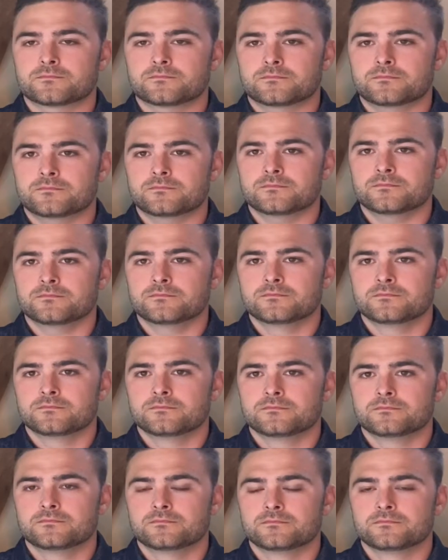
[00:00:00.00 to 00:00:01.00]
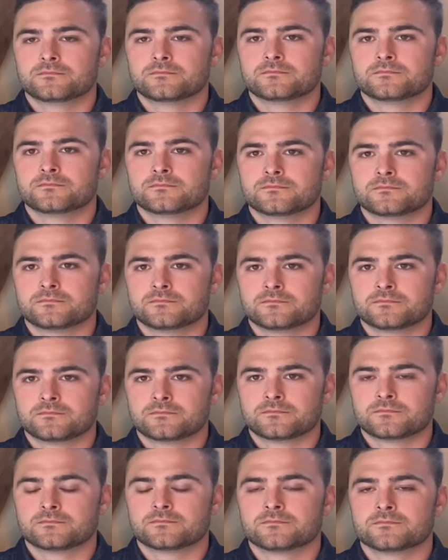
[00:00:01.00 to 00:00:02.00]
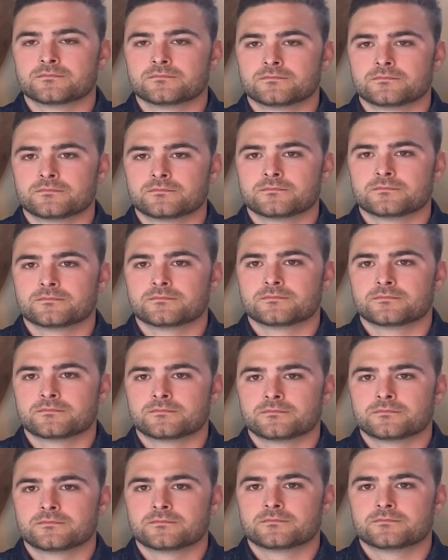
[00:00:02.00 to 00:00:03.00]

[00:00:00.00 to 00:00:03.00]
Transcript: (not speaking)